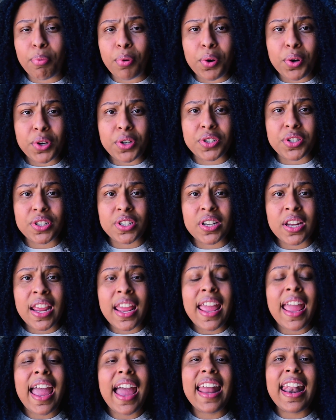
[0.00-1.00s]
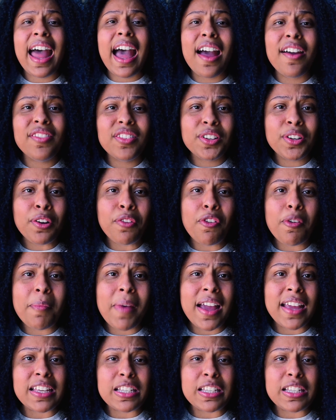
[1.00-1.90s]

push. And I've learned from my